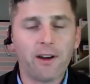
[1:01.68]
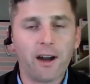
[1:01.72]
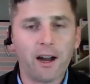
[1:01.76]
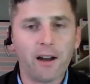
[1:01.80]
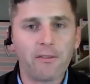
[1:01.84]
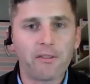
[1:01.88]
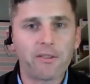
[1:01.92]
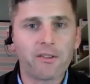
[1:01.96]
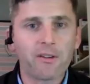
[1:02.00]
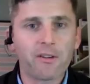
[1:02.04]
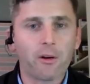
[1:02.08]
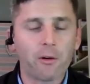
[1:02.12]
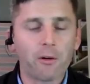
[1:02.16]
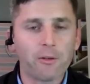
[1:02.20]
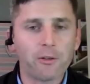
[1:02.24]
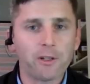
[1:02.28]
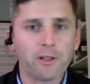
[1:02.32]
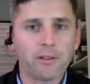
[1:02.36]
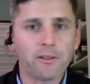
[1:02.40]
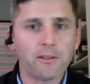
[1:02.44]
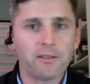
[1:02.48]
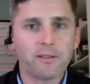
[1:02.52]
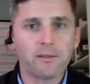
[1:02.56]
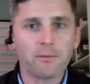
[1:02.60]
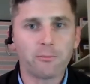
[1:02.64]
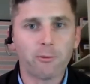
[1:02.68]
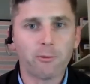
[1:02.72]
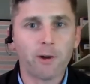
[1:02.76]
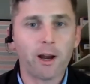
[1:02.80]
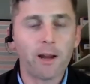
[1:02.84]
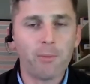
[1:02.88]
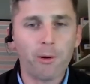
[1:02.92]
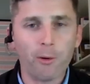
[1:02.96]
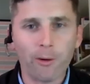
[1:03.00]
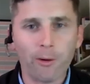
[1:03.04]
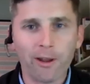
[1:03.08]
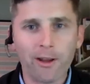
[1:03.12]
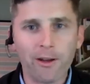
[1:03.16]
E5 sergeant,
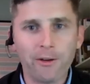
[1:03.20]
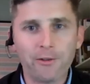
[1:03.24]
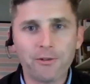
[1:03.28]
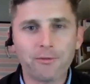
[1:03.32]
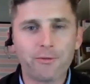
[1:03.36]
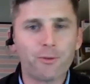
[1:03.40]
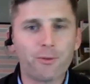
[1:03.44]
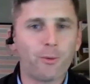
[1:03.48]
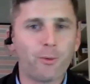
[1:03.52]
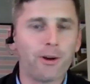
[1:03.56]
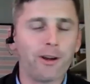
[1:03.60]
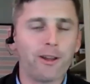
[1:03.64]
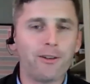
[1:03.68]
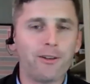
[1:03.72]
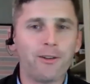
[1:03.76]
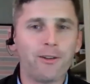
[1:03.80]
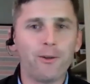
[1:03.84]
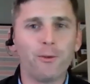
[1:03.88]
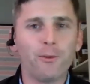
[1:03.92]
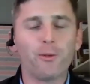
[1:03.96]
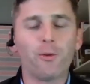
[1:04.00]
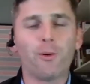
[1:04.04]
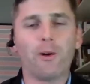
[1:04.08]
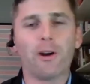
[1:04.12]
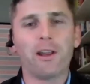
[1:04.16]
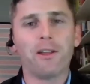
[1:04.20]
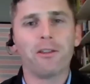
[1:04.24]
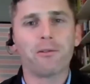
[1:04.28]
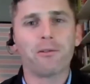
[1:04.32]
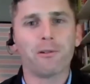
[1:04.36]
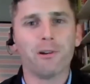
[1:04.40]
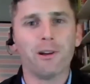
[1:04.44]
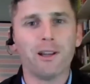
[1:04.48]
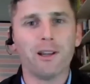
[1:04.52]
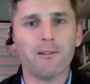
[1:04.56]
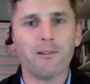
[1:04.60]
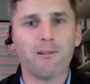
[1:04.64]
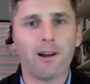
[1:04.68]
ripe old age of 22,
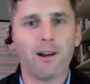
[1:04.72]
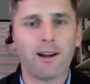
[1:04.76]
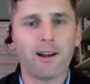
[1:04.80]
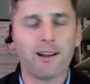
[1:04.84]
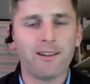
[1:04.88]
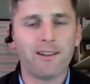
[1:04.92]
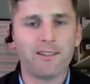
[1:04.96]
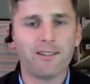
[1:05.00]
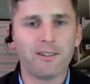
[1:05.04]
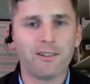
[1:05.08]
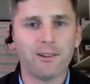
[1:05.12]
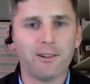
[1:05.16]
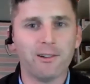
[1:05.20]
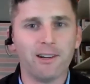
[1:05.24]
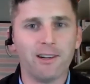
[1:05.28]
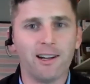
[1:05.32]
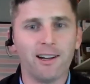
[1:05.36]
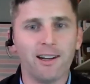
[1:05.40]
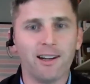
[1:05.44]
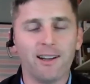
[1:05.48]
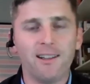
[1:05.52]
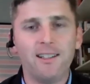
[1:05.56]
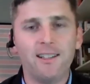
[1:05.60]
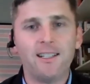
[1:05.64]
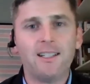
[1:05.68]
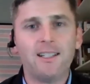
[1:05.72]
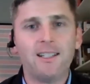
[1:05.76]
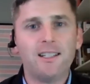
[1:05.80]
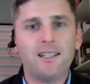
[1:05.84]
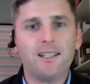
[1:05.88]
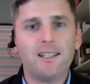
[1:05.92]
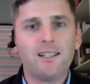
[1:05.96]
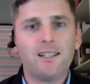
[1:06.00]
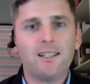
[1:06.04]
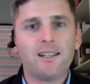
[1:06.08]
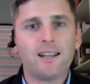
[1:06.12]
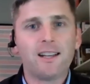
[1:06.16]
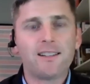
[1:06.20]
23, ready to uh,
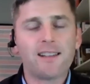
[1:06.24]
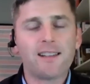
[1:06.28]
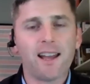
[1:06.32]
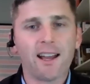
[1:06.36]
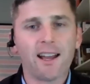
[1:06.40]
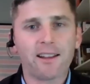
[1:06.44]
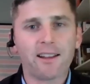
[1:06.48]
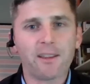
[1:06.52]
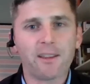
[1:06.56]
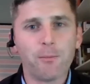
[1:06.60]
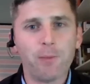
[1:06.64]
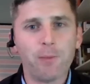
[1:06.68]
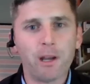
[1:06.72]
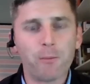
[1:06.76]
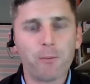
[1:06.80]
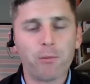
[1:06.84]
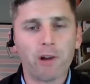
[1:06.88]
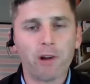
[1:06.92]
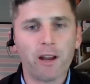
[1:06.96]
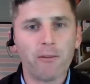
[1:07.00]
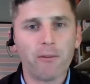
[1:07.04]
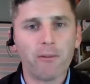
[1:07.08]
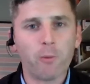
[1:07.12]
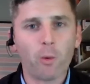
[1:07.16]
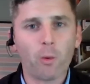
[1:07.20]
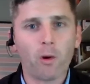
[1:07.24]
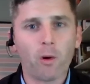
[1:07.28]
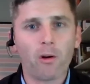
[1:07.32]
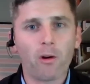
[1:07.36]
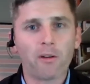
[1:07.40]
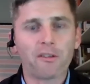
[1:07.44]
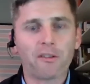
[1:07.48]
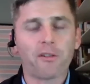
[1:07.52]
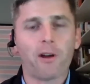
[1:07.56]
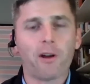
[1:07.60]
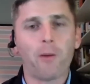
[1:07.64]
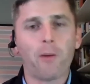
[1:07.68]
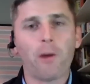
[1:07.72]
attack the big brave
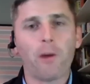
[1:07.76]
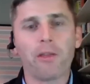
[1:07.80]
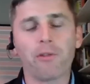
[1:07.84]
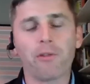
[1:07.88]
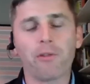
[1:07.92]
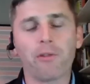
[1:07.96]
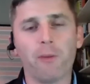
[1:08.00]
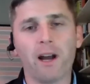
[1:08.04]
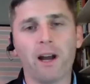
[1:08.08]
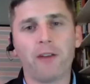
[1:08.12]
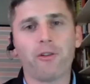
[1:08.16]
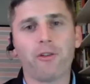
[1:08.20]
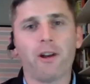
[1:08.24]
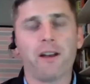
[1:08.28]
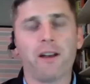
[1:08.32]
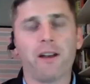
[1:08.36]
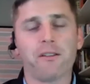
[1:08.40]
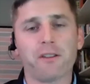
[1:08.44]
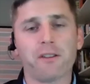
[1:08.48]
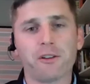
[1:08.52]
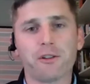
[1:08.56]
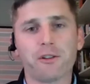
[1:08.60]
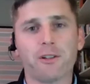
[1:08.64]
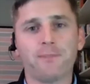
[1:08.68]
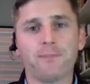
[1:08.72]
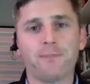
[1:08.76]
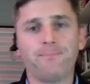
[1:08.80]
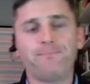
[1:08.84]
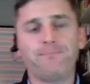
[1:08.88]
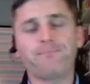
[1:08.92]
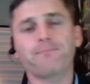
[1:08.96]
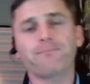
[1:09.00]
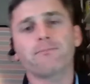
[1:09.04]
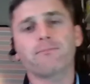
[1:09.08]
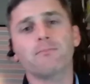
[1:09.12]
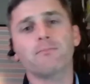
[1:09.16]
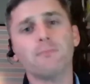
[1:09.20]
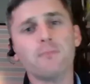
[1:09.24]
world. So I went through my transition
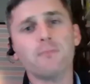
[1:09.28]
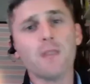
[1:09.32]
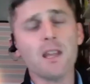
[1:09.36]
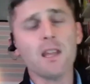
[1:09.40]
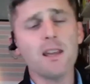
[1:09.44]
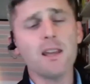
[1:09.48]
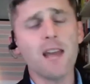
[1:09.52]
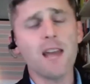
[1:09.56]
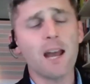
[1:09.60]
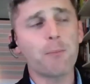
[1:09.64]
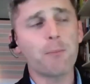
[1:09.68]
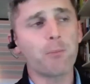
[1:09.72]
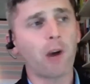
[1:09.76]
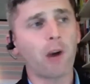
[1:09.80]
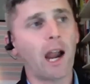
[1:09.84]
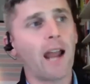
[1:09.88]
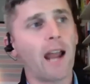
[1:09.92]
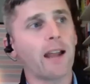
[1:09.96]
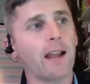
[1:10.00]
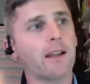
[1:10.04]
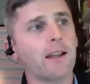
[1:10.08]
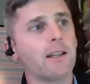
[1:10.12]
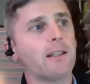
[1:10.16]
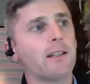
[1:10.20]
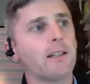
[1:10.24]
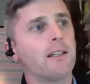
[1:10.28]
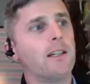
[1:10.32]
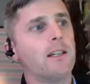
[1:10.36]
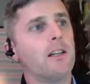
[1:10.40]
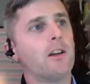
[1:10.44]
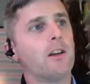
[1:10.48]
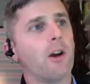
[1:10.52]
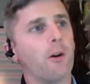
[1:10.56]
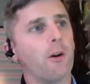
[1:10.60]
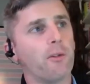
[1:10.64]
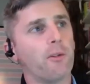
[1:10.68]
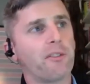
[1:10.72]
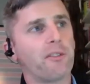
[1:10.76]
at Bragg
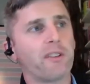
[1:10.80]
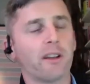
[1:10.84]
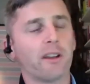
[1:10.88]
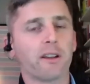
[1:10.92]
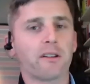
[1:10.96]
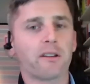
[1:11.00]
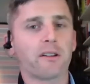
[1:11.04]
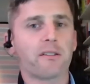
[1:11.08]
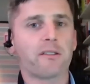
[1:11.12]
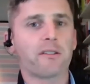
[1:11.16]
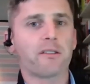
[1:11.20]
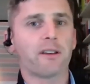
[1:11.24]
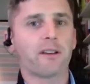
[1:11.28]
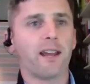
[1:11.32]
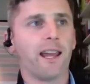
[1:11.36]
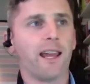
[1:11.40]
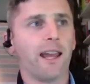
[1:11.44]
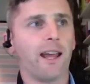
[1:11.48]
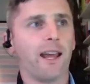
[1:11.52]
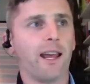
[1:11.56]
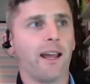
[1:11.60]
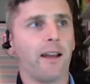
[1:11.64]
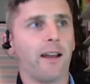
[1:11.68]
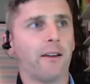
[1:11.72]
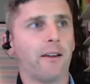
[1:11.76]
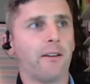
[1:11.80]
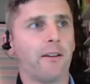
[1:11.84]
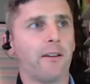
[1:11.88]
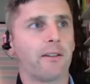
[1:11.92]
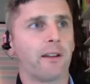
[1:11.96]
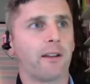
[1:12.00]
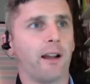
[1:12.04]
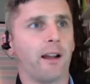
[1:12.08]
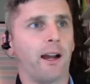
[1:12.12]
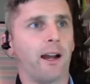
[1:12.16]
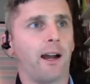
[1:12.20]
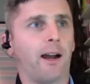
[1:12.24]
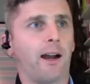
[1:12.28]
06 and
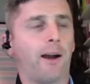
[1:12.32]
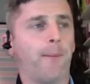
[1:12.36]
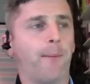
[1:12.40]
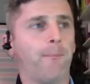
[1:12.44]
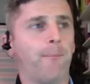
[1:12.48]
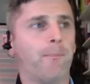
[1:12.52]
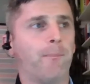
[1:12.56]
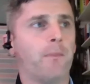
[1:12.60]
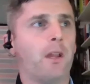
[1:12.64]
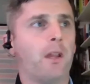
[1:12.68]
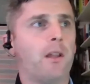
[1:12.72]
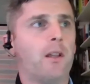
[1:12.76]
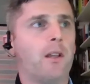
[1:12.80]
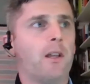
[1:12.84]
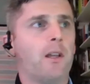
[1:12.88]
um,